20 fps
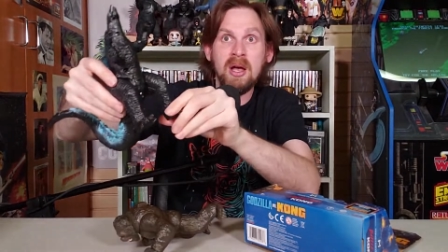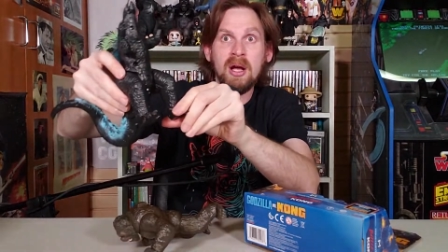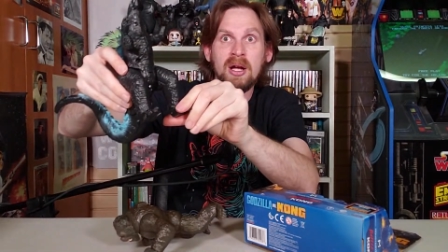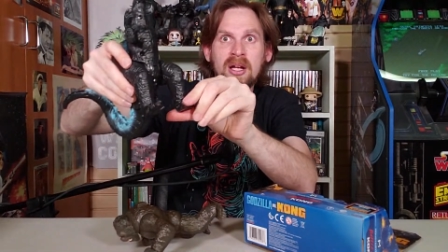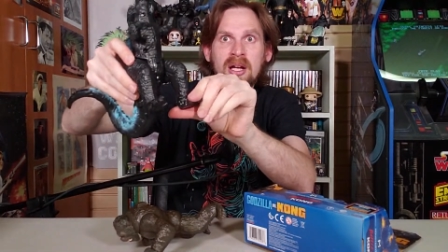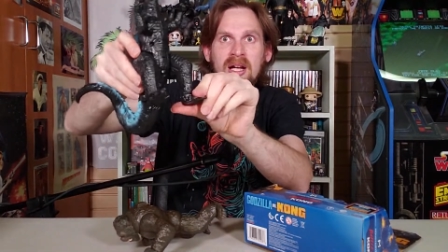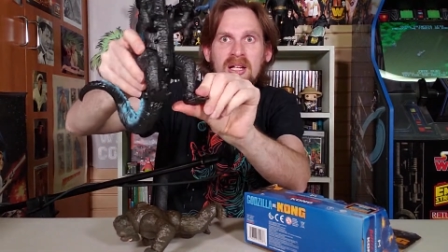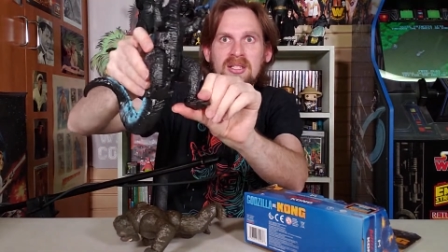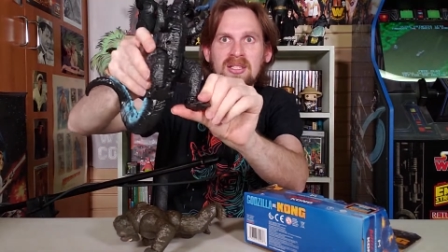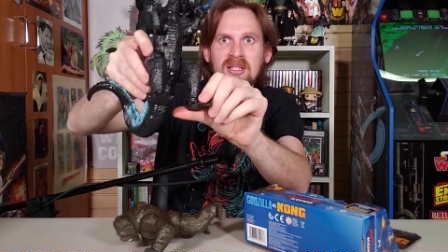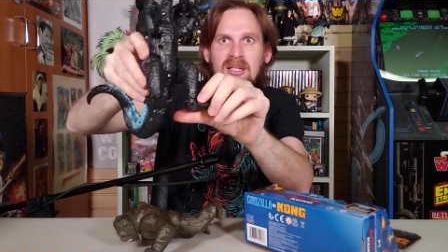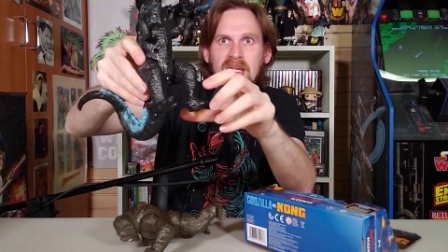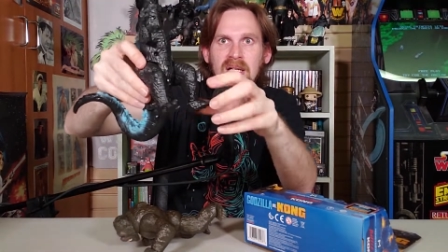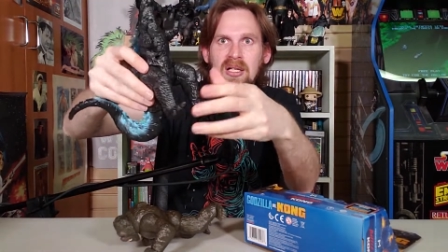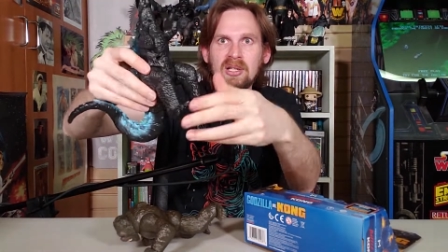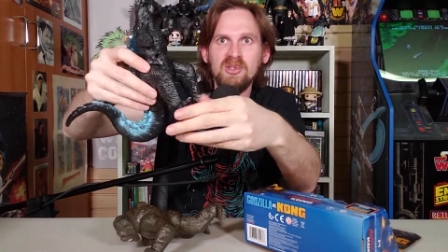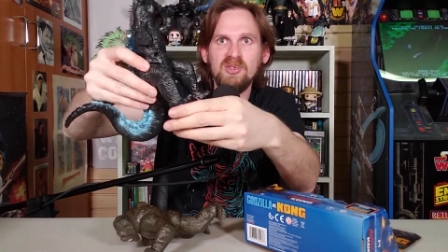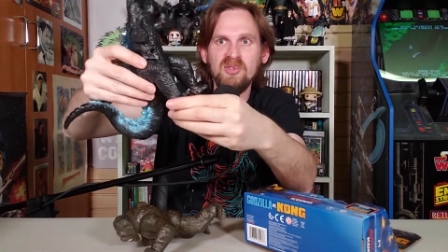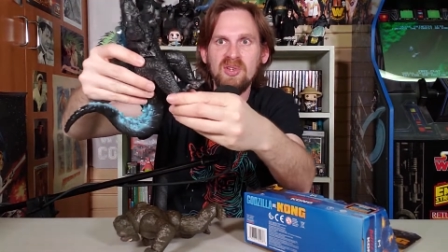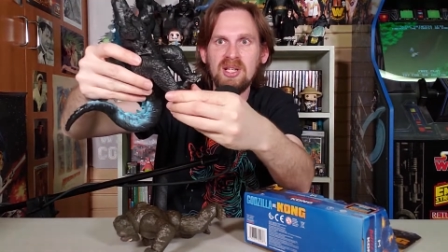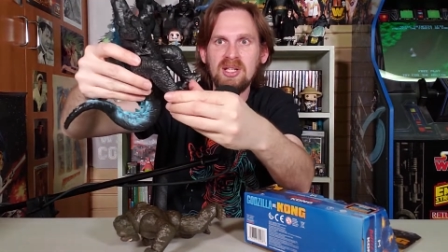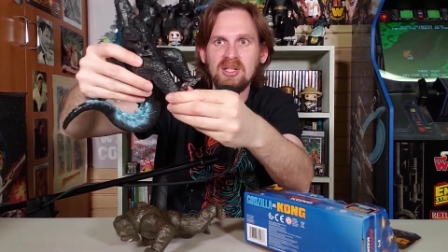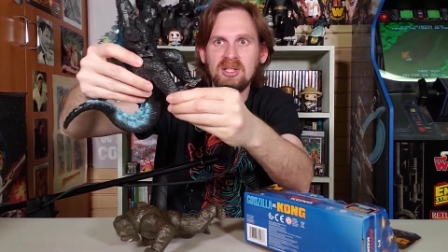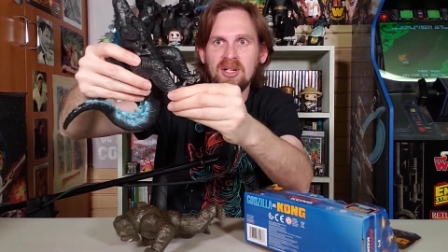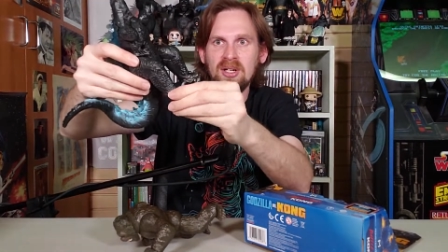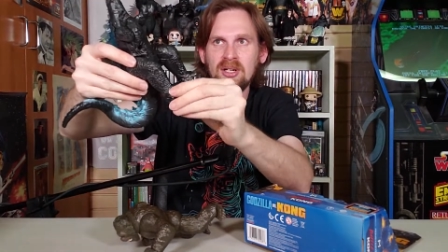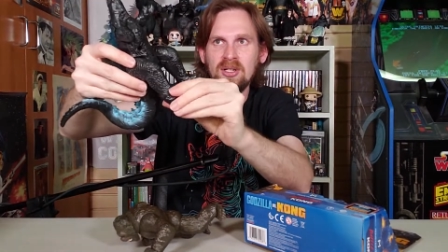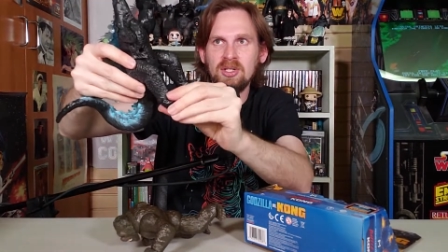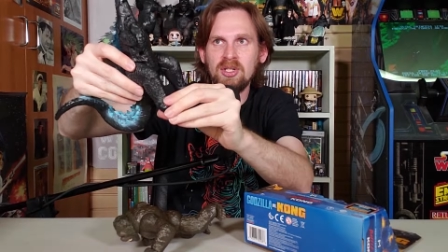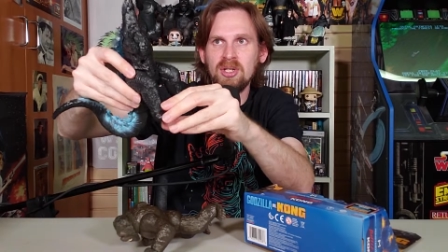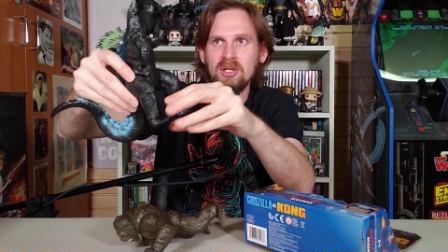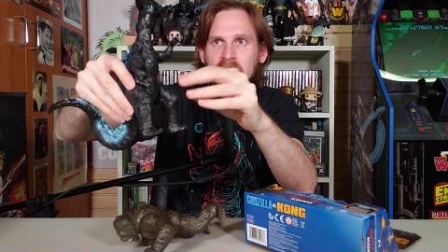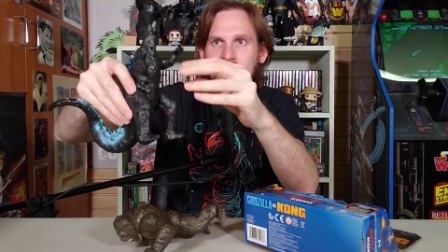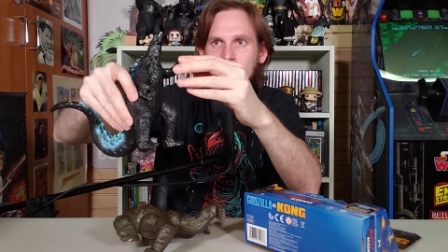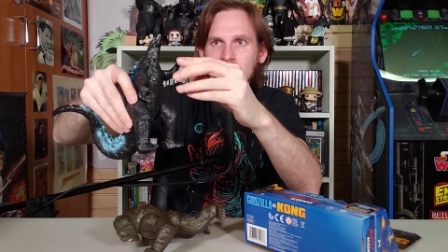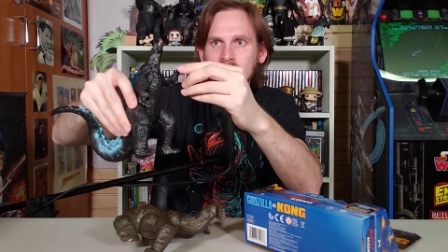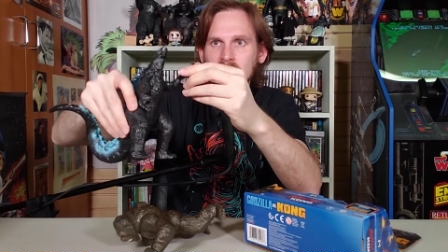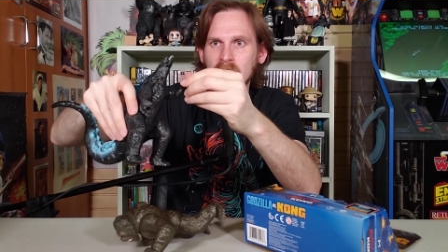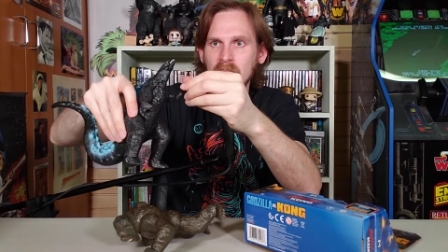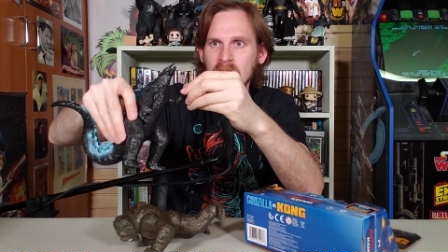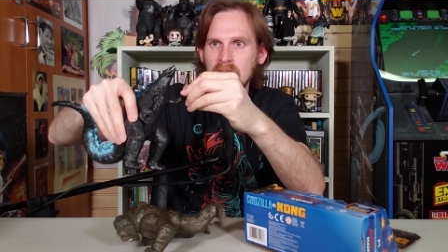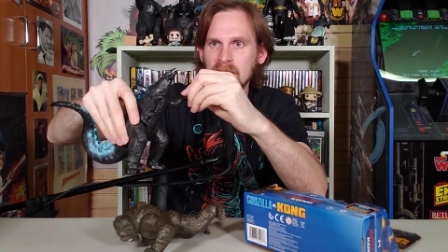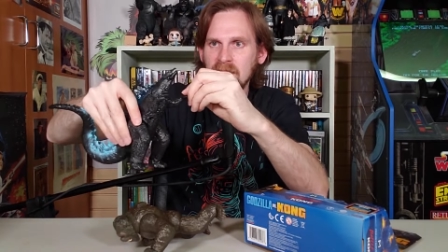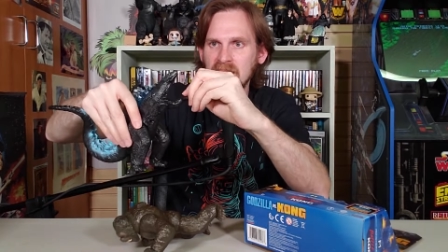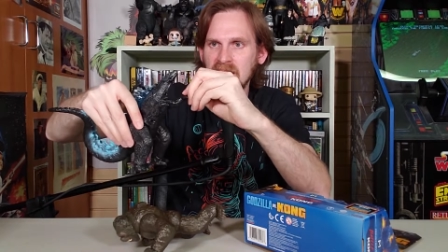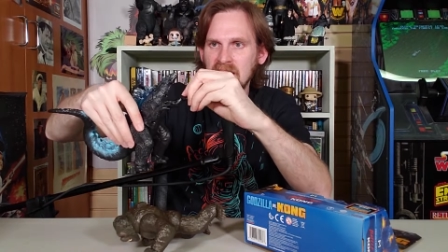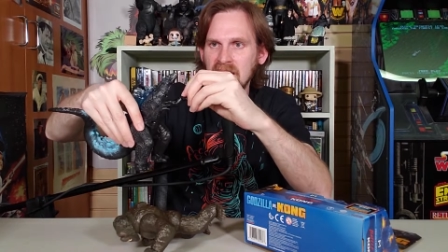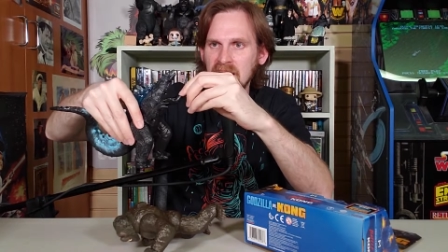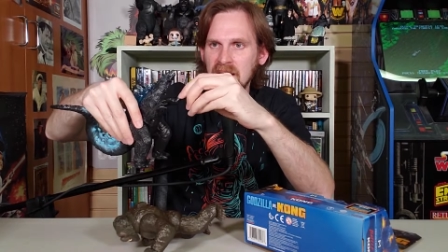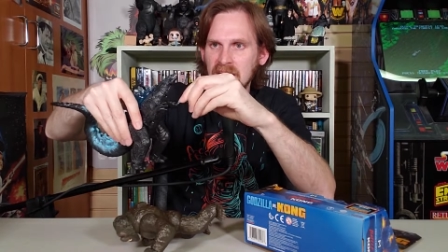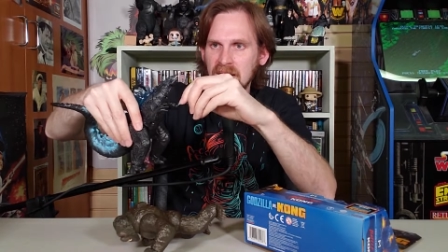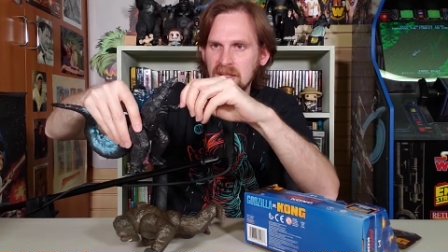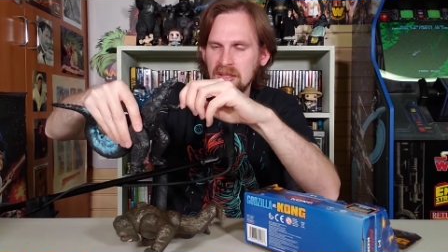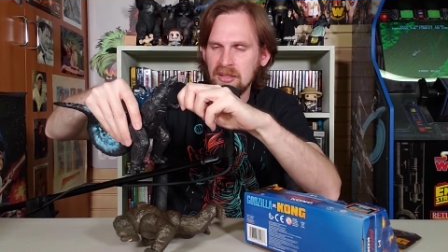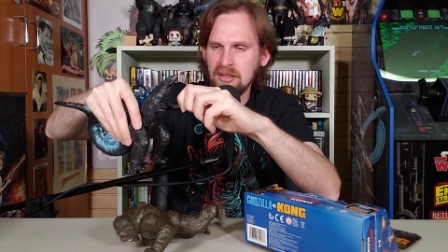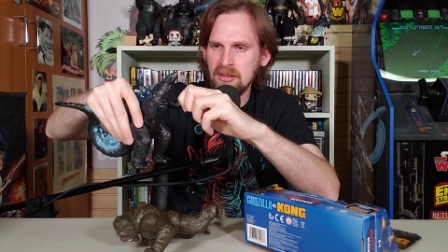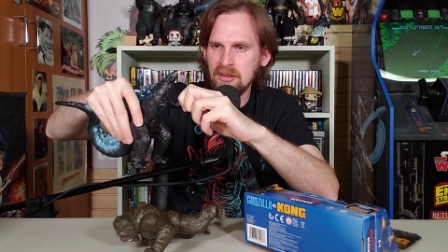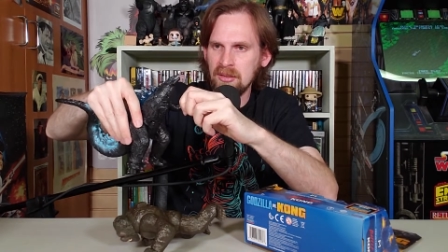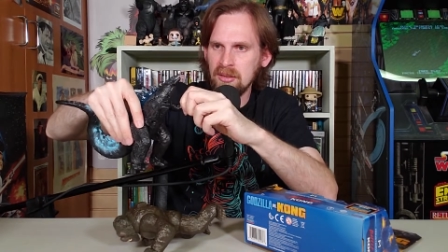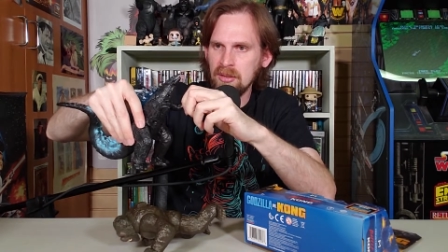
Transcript: Godzilla's feet turn too. How about the hands?